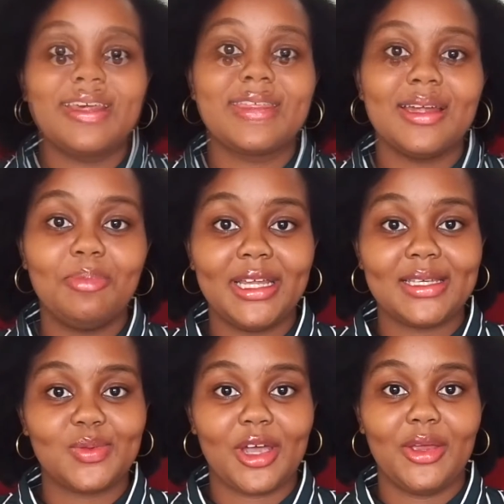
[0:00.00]
The third
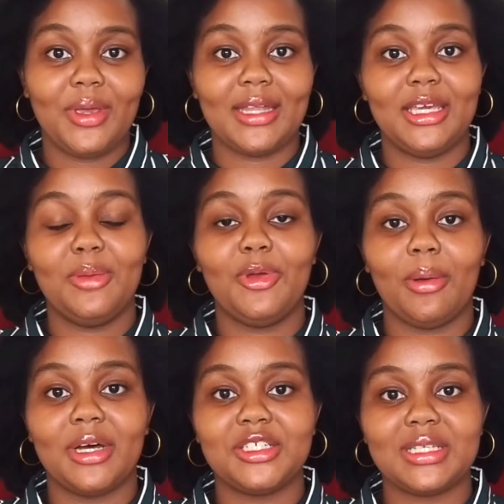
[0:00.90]
place where you can keep
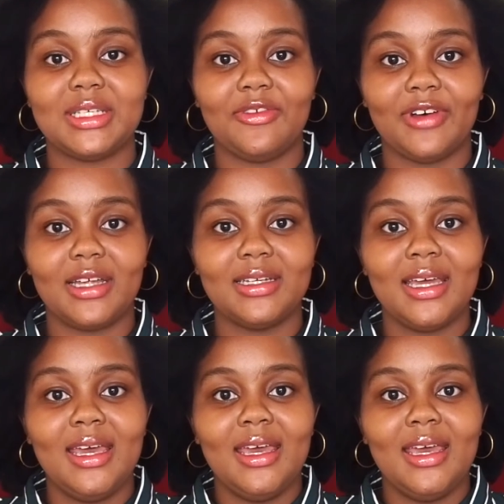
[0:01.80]
your emergency fund